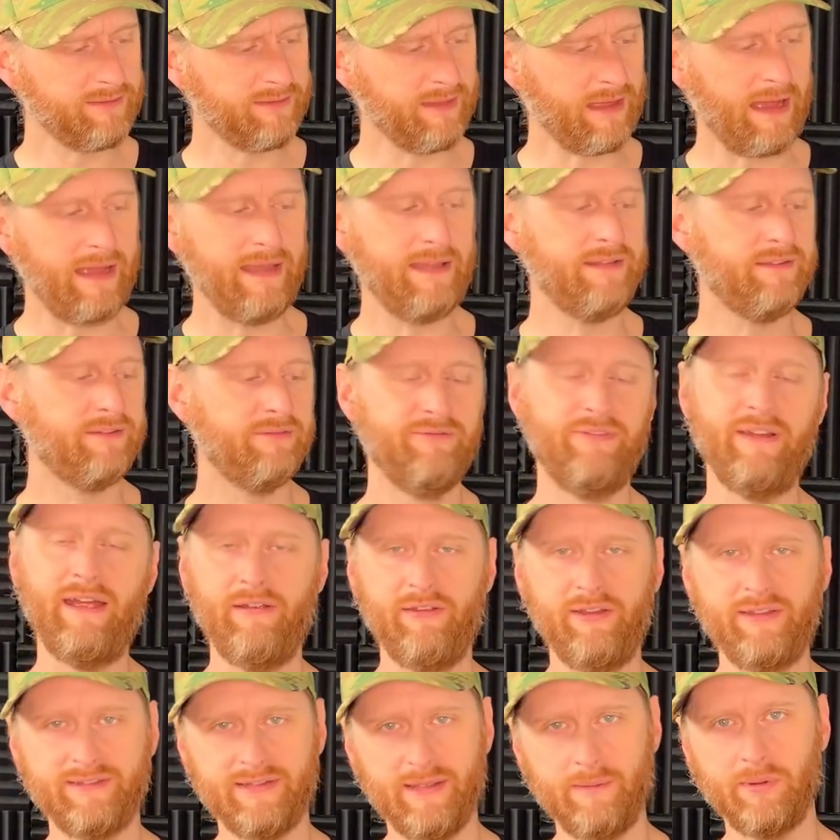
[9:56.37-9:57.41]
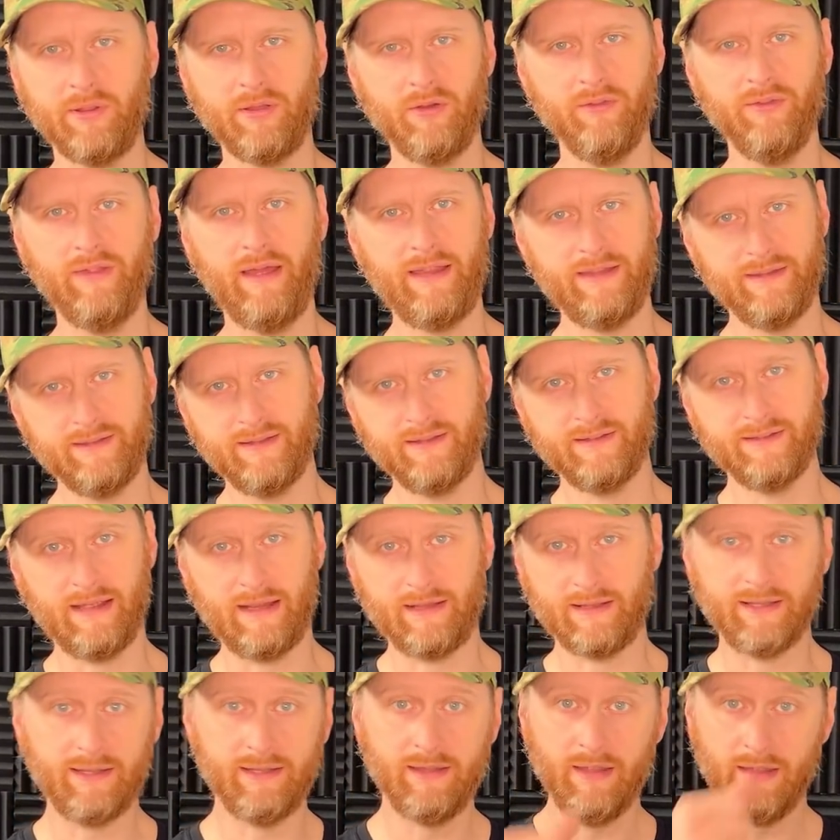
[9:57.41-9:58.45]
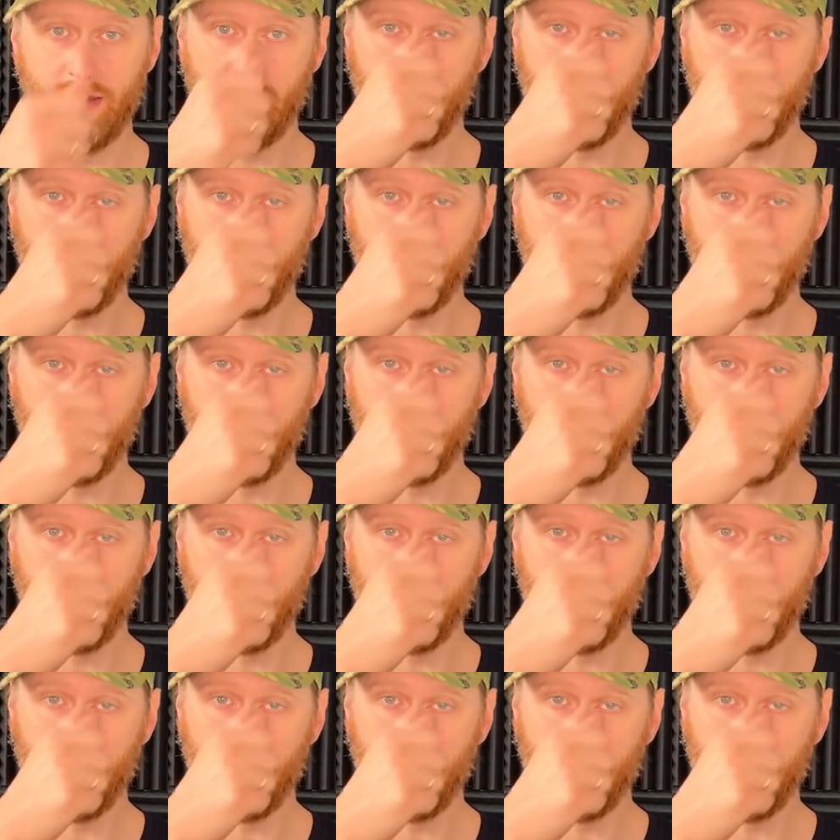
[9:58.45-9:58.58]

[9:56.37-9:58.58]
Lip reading: that is very typical. That is exactly